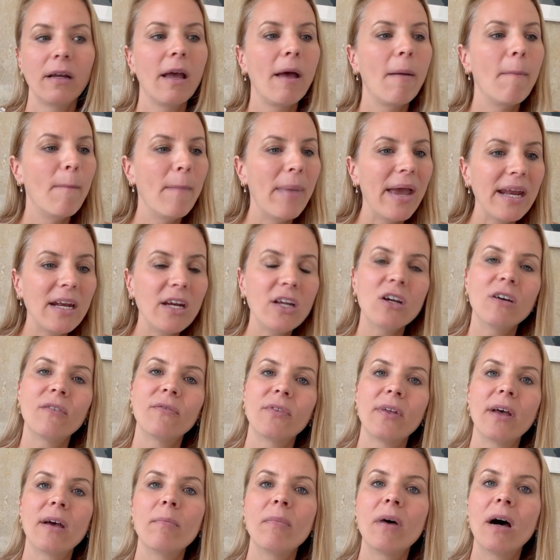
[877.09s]
Many of
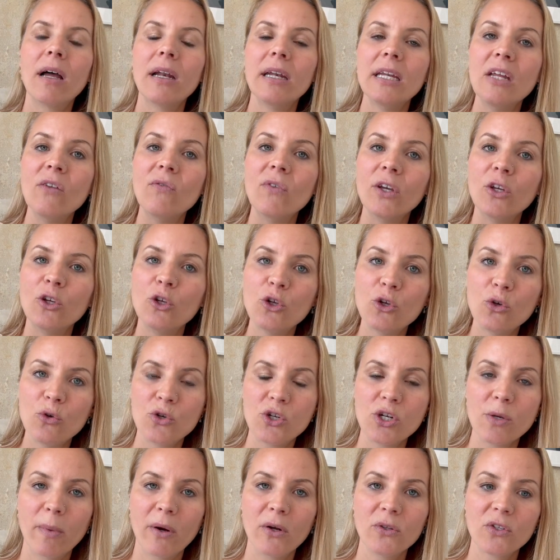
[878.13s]
them are leaving huge
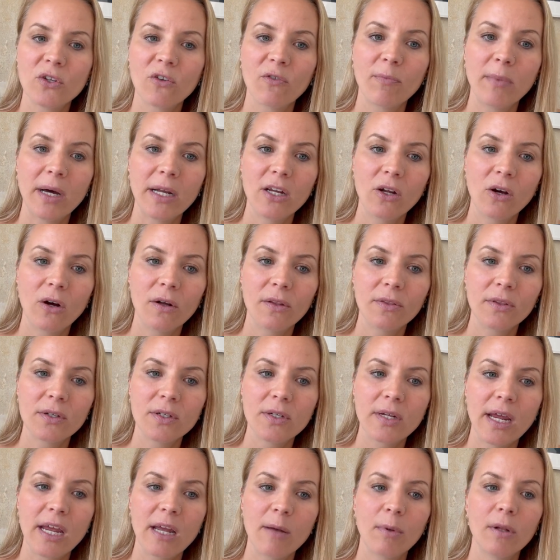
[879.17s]
amounts of money on the
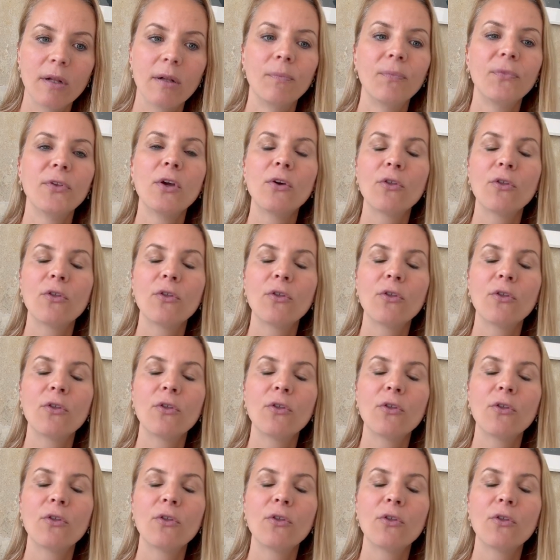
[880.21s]
table